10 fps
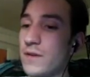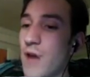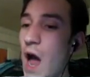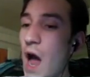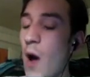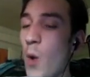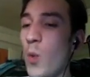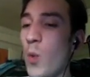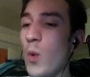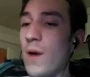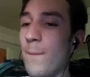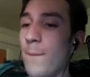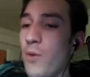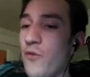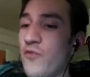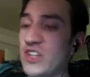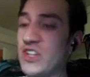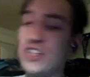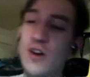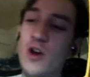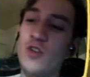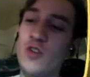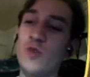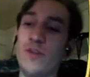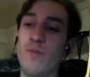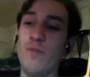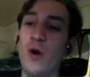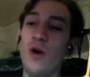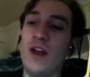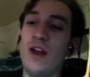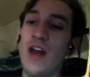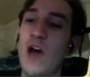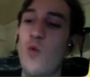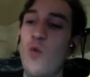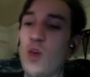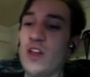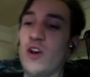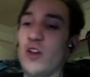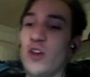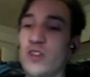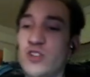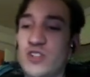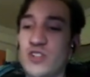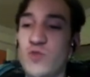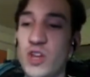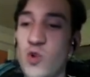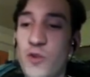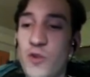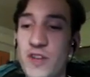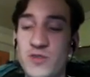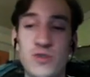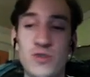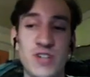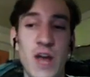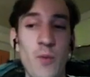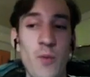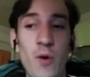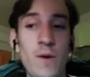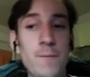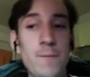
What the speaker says: How proficient are you with Burn, and how willing are you to do some really cool things with your sideboard?